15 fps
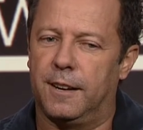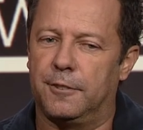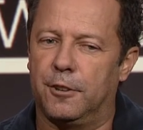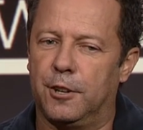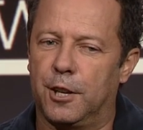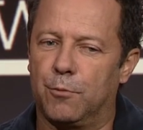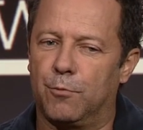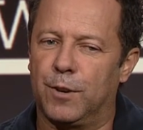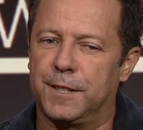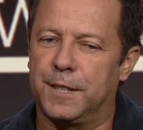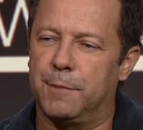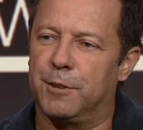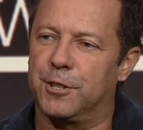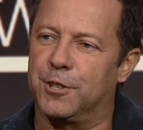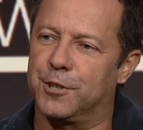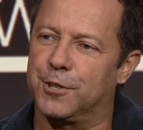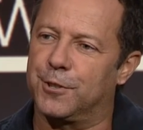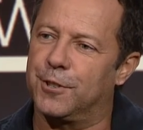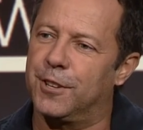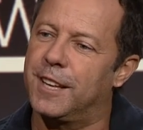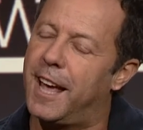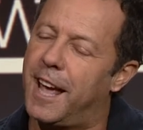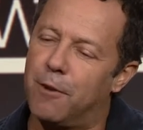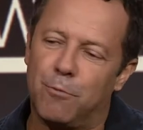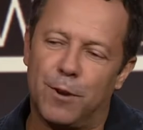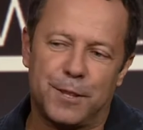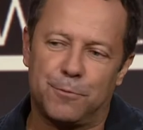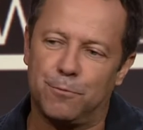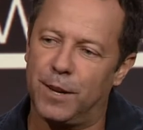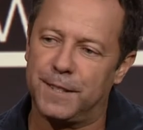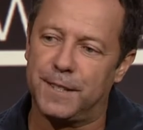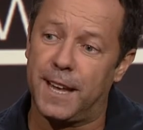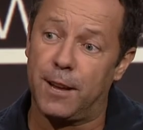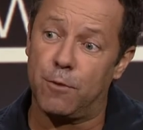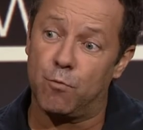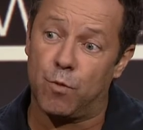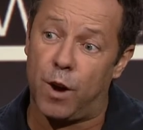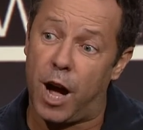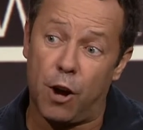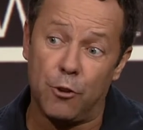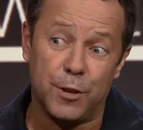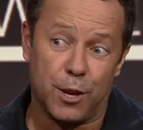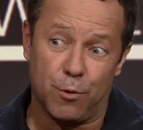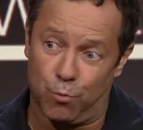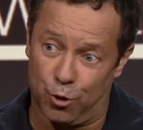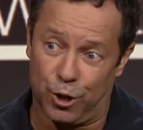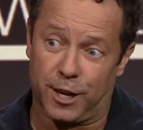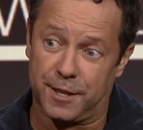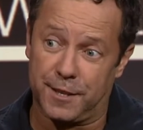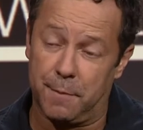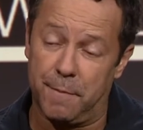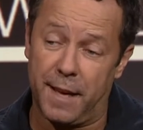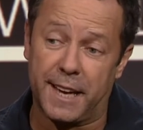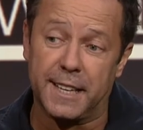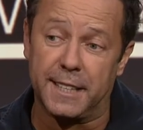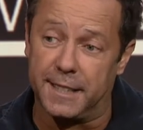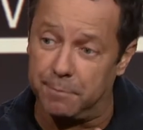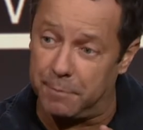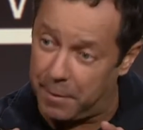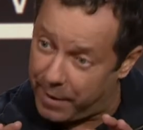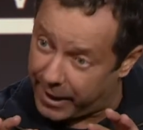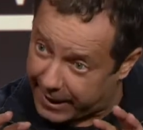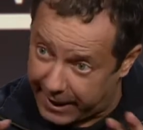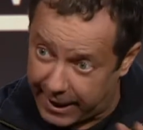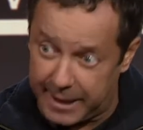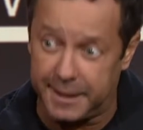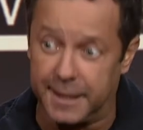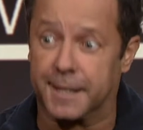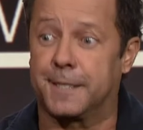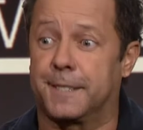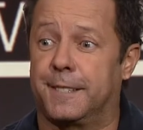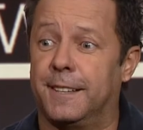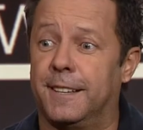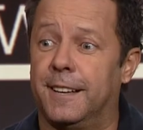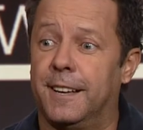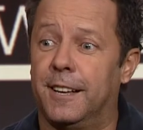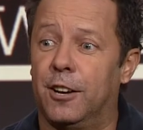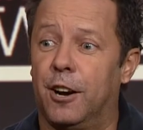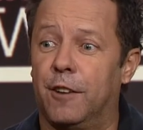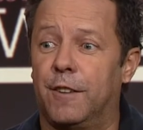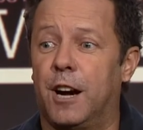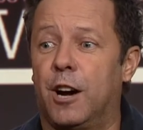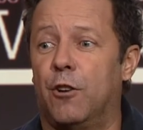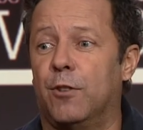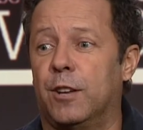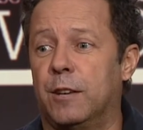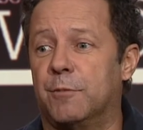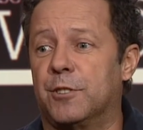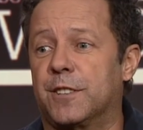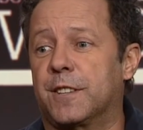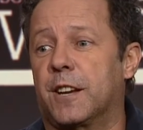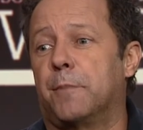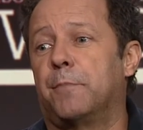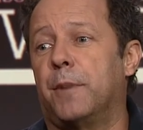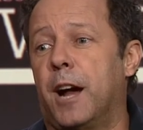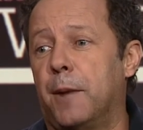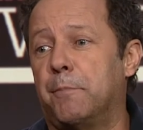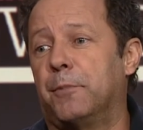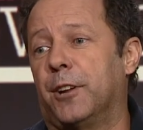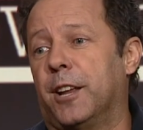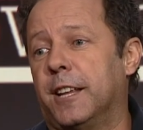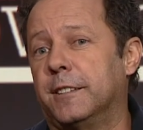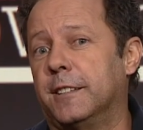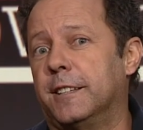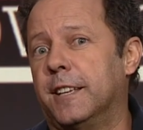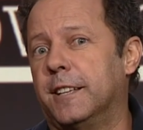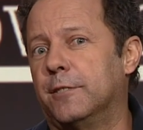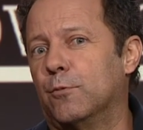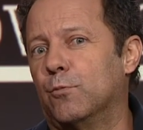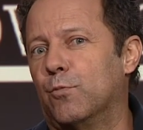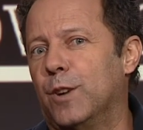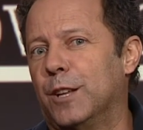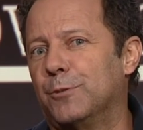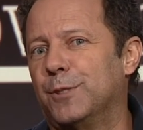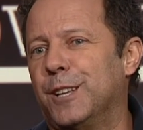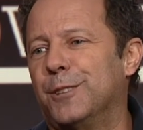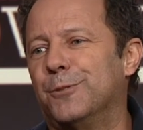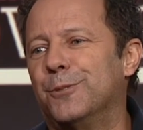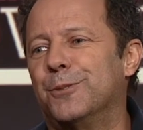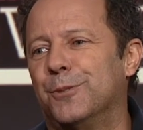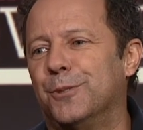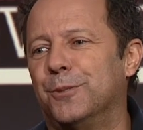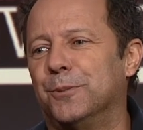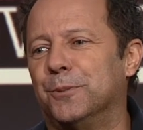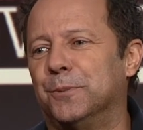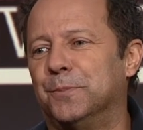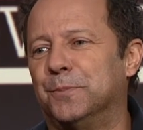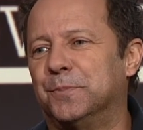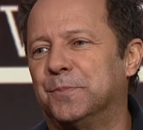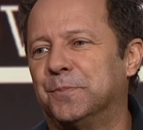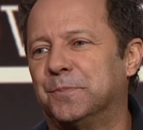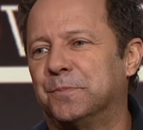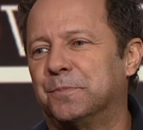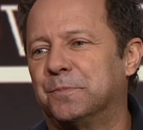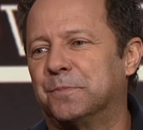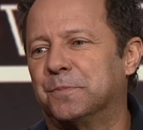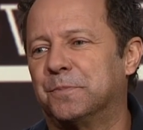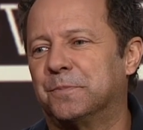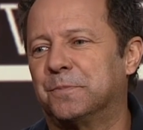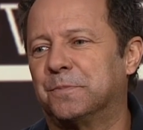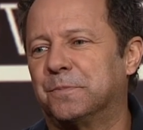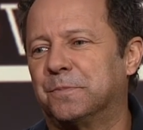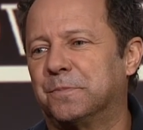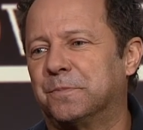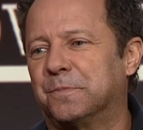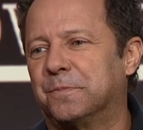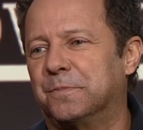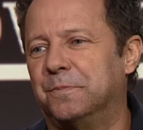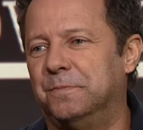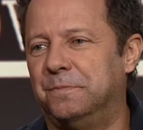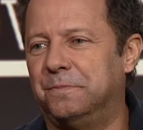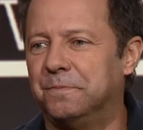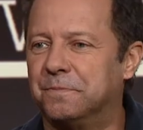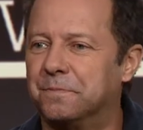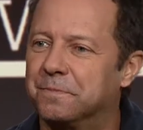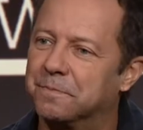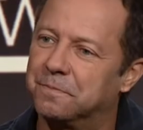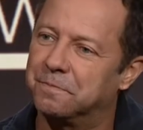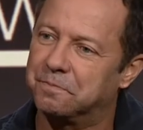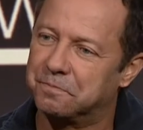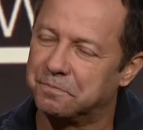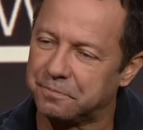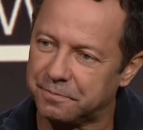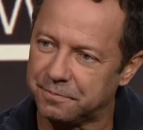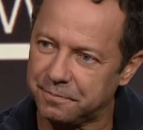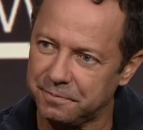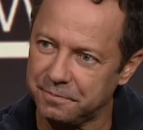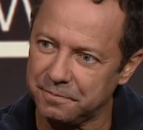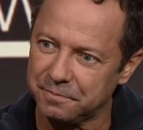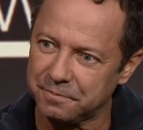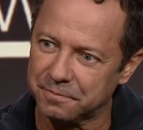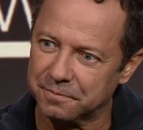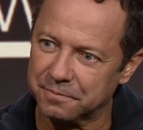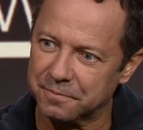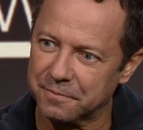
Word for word: not different only what emotions. Images, yeah, what, what they, how they work, the, mechan the mechanics of how images are apprehended, and what do they do to you? Okay, so let's talk a bit about your exhibition that's here in